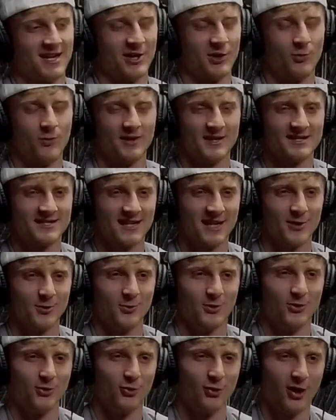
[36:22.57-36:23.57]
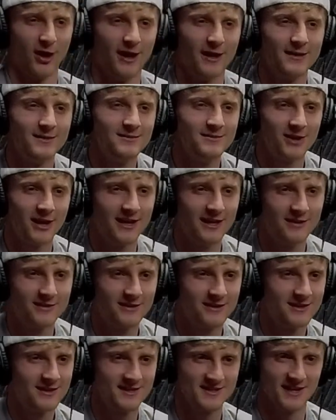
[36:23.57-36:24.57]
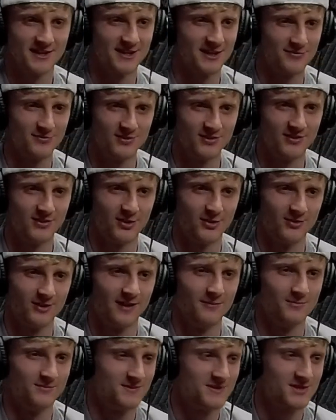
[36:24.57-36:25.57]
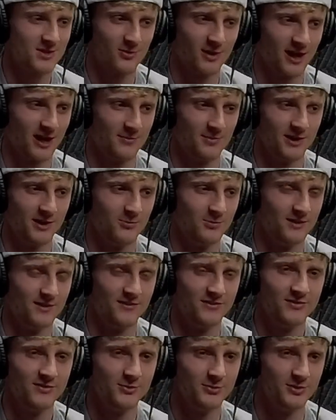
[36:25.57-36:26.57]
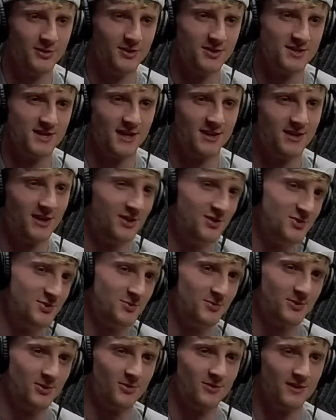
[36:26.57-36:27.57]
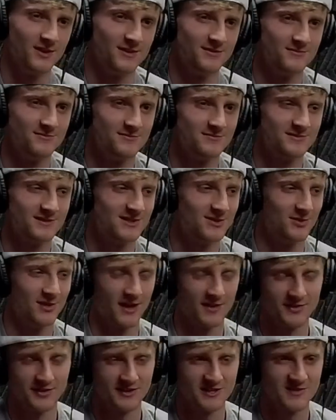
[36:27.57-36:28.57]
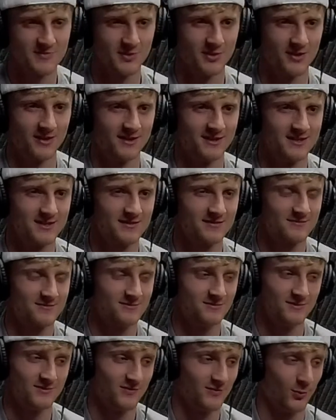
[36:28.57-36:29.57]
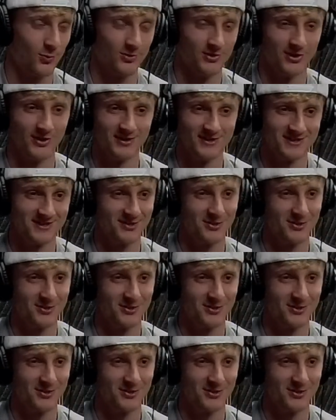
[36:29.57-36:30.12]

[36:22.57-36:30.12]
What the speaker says: don't want to say I regret anything because I definitely don't. I'm so happy I went 2 years at a JUCO and then still got to experience 4 years.